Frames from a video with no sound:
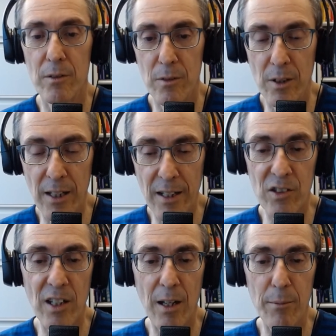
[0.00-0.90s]
Less
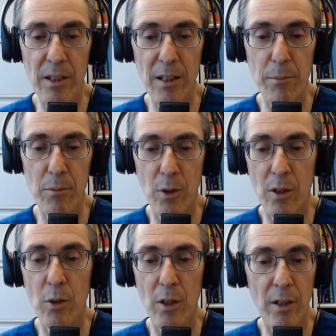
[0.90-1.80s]
commonly,
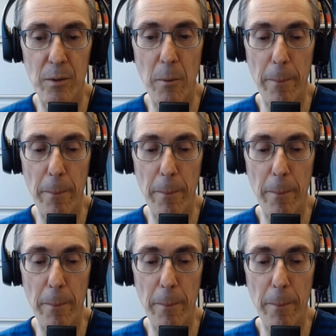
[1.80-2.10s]
or